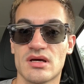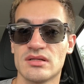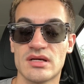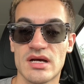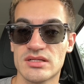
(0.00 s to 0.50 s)

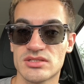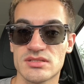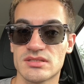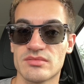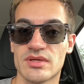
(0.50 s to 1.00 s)

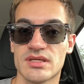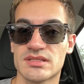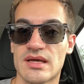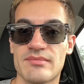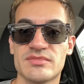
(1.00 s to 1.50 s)
unconsciously, because
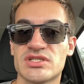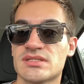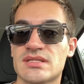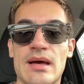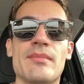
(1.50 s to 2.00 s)
I'm
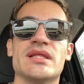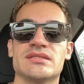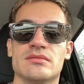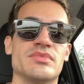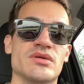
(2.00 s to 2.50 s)
just not meant
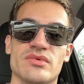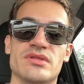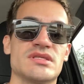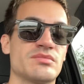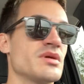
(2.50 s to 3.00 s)
to be with
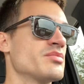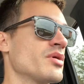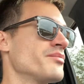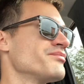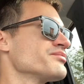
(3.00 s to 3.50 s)
these
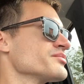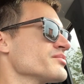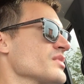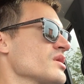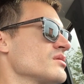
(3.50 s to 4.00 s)
people
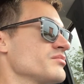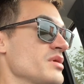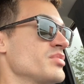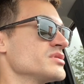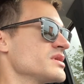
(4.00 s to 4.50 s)

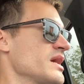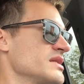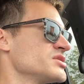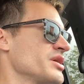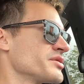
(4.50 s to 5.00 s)

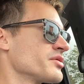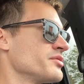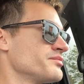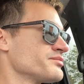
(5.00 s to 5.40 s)
in general.